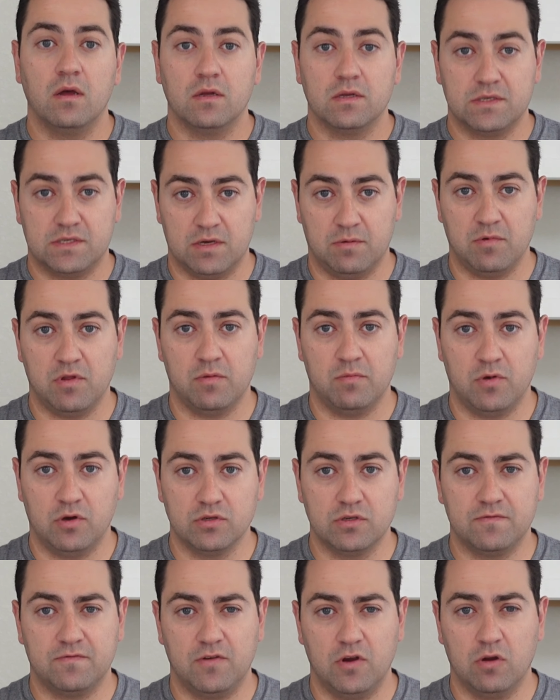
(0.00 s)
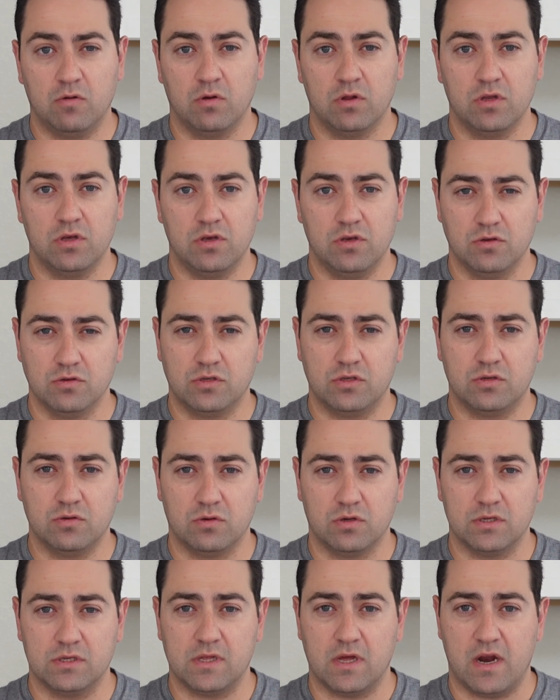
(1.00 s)
Some of the most frequently used
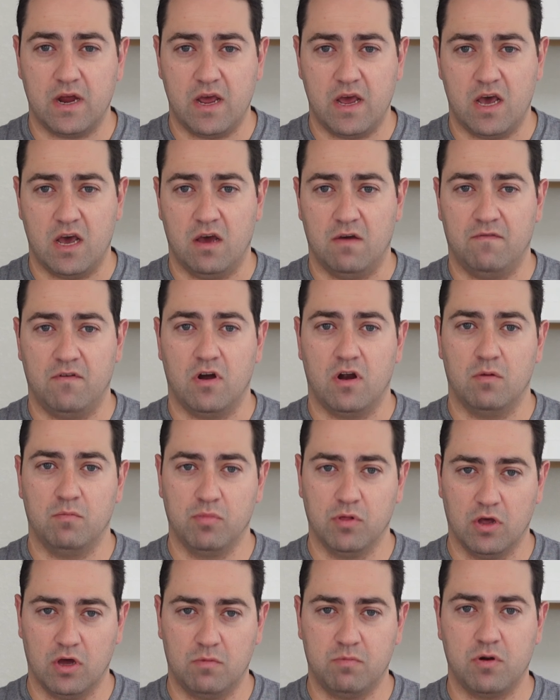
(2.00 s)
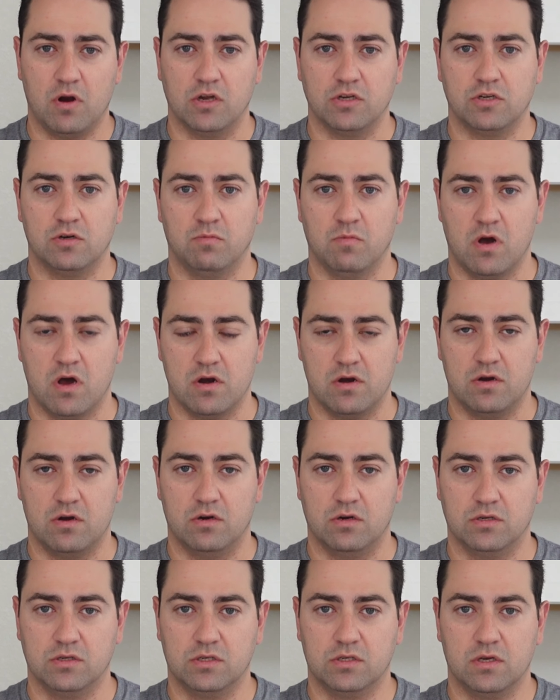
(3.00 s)
tools that I have are blood pressure
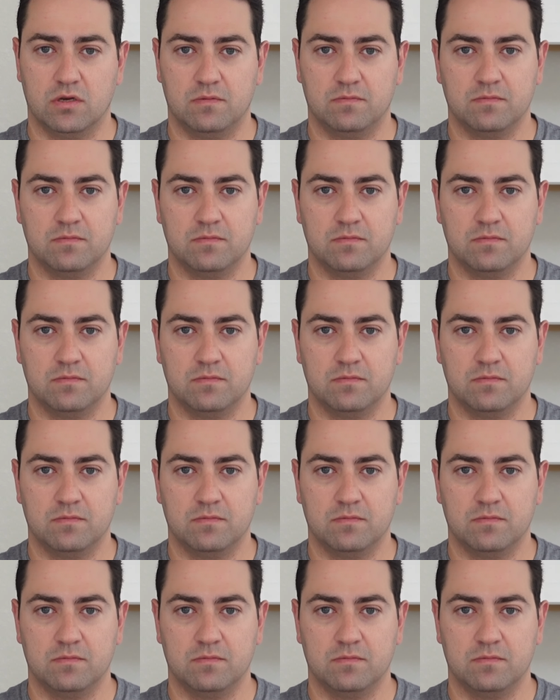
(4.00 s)
monitors.